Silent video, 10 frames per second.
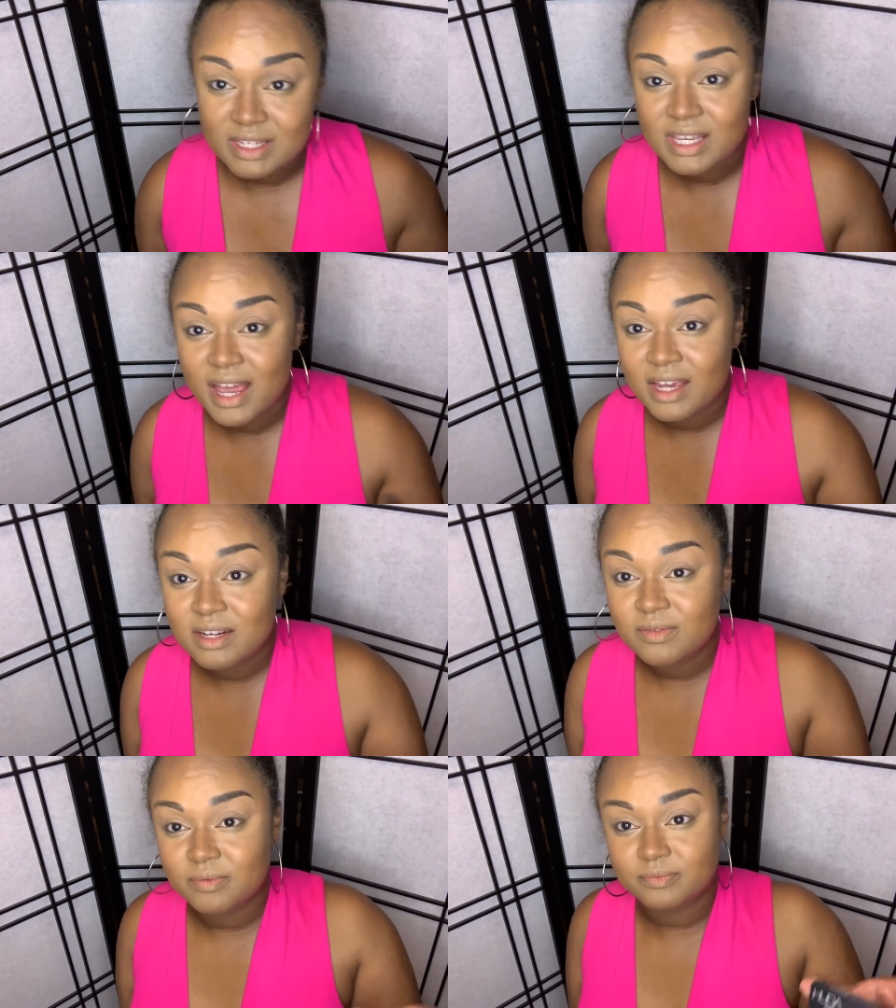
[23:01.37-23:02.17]
said,
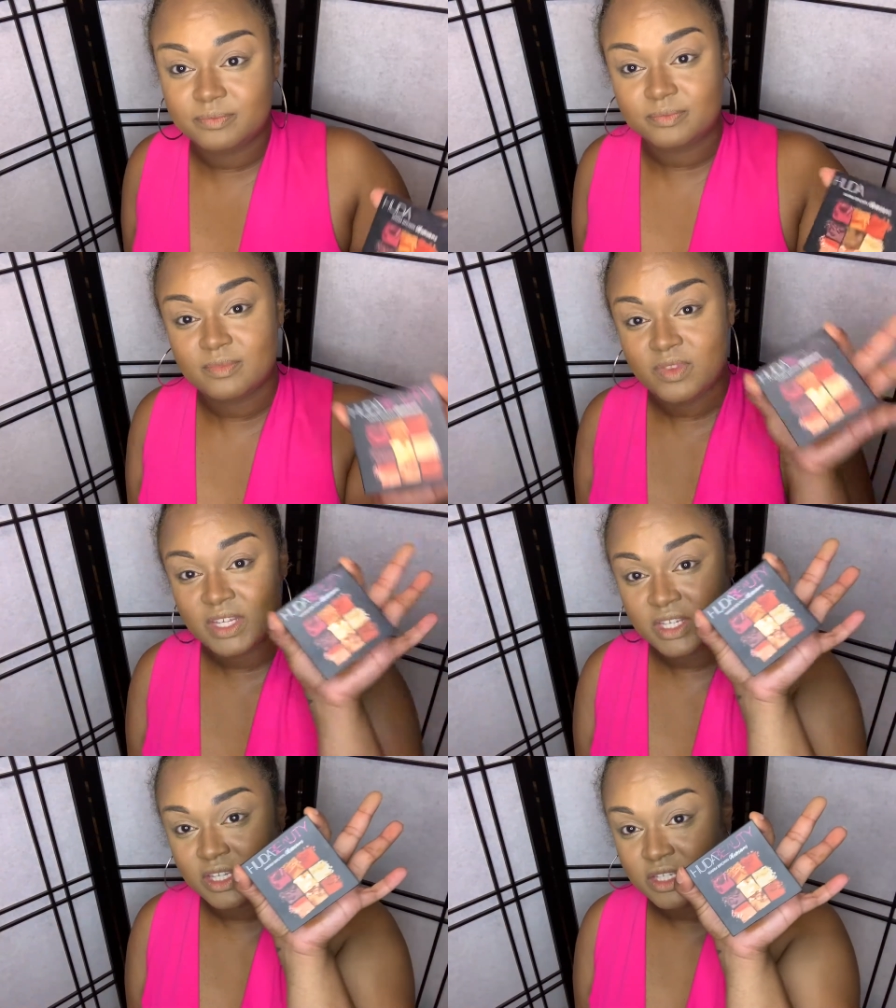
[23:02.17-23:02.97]
this
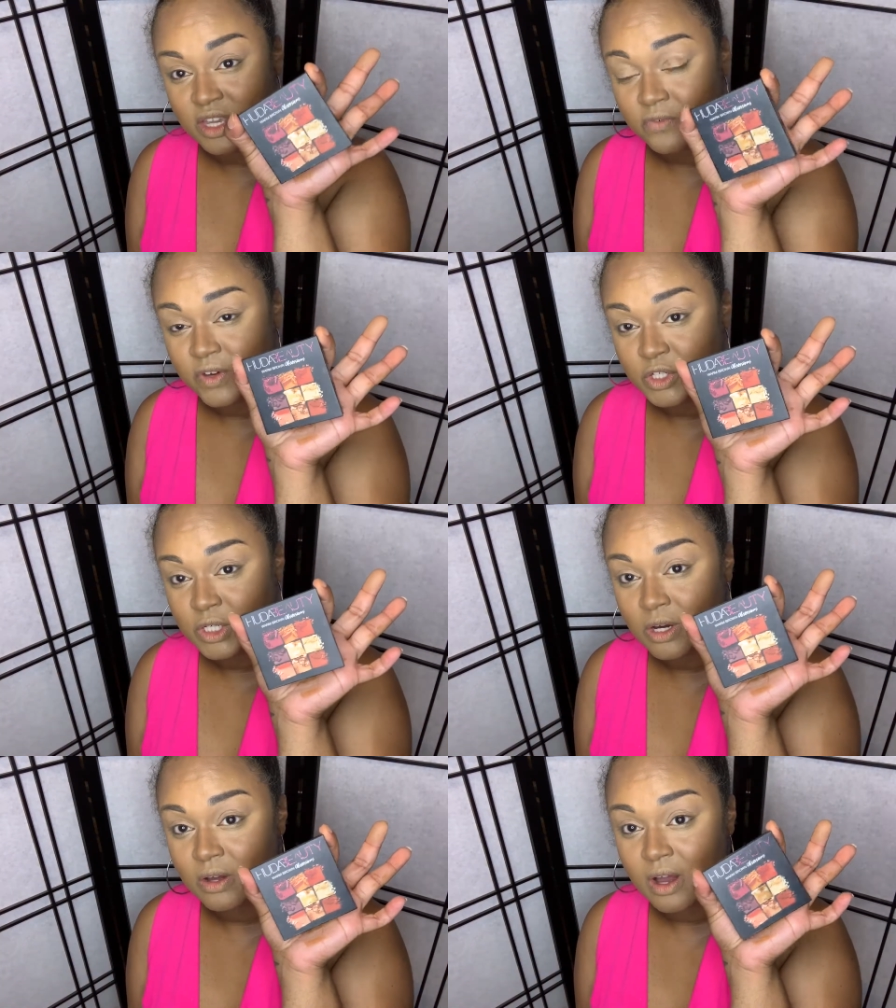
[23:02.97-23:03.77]
is the official